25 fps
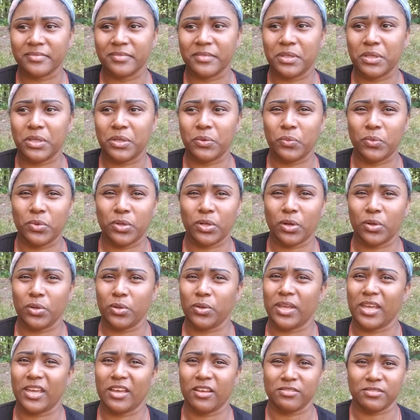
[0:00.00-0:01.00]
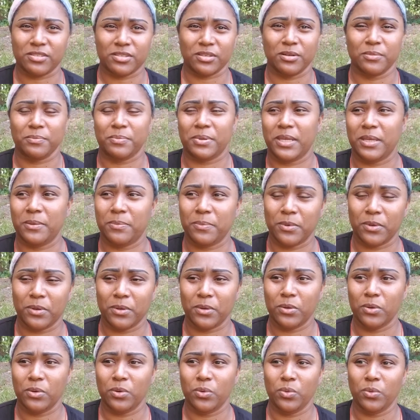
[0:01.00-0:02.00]
you know, you have certain people
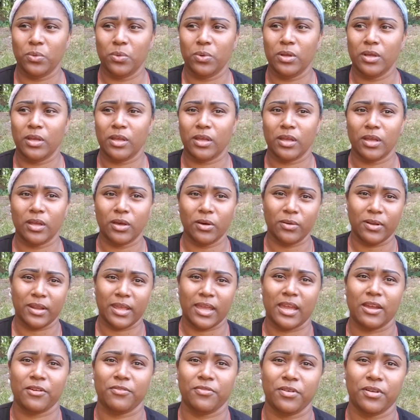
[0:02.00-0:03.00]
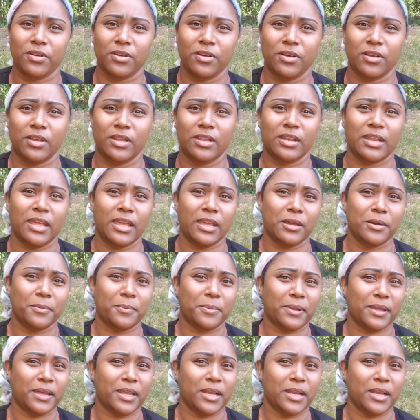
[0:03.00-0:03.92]
who go to Africa and they complain